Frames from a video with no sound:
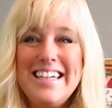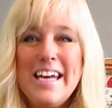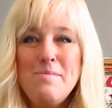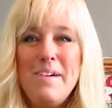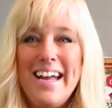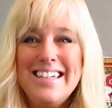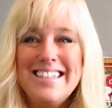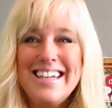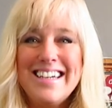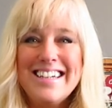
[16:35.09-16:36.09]
get
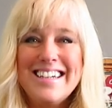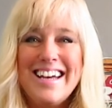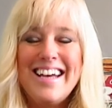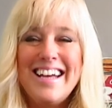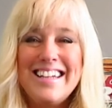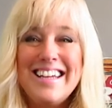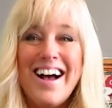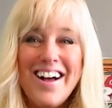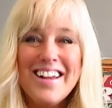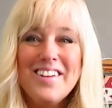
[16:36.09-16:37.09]
painting and
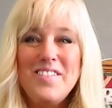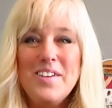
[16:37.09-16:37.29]
all of